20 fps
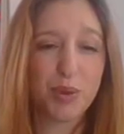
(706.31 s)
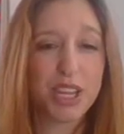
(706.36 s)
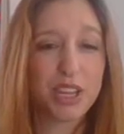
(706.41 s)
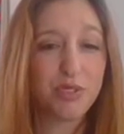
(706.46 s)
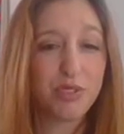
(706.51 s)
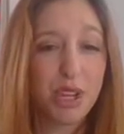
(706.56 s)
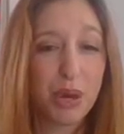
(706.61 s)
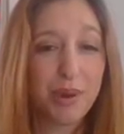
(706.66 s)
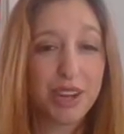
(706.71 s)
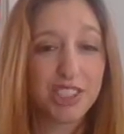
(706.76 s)
where
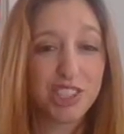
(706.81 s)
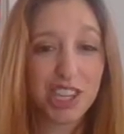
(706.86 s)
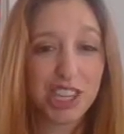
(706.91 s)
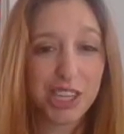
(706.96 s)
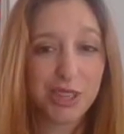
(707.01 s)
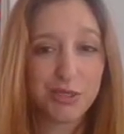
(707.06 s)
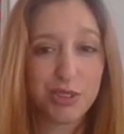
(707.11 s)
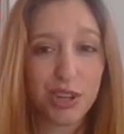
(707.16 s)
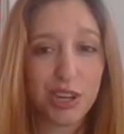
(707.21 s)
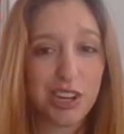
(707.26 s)
you know
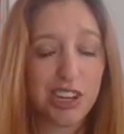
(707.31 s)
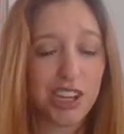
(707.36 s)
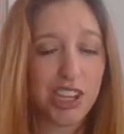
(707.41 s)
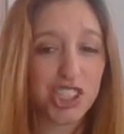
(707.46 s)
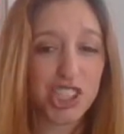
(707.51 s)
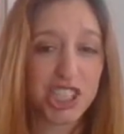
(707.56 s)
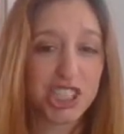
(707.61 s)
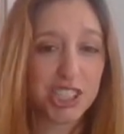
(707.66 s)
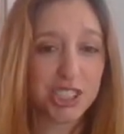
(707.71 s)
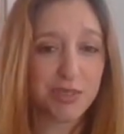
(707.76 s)
actually you've got a
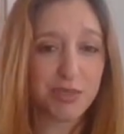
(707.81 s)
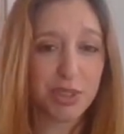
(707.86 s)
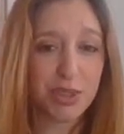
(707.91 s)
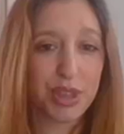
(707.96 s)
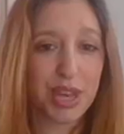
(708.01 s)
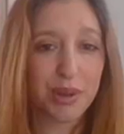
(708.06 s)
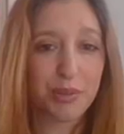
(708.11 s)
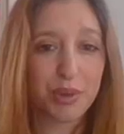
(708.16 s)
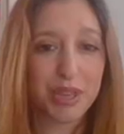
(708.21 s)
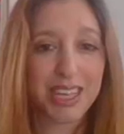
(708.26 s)
large interview
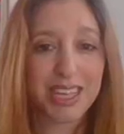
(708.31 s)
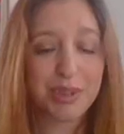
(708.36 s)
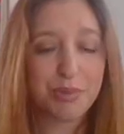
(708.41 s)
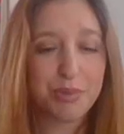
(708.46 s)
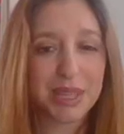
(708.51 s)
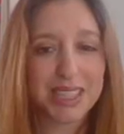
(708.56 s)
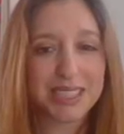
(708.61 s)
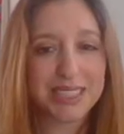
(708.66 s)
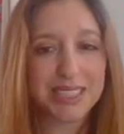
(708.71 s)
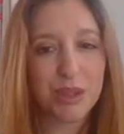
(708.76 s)
that week
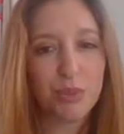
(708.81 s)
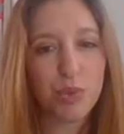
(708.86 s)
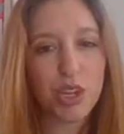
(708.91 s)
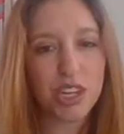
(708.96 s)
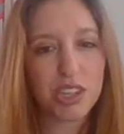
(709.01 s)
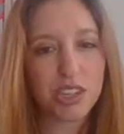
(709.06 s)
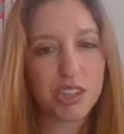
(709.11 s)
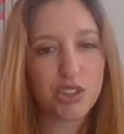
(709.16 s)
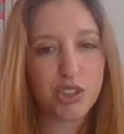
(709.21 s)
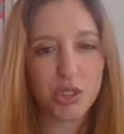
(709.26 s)
because they'll
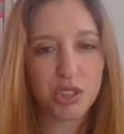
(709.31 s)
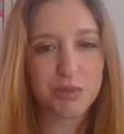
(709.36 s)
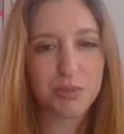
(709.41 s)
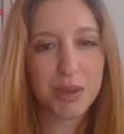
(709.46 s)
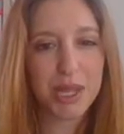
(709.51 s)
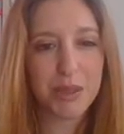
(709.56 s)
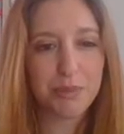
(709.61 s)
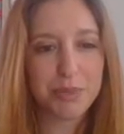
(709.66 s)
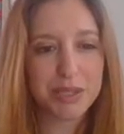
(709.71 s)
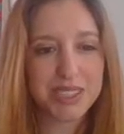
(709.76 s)
work at cross
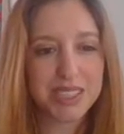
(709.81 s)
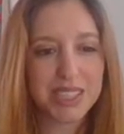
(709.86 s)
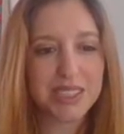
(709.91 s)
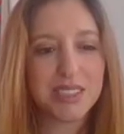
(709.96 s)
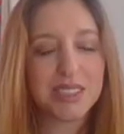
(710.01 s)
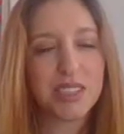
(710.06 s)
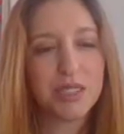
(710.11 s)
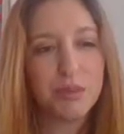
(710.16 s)
purposes.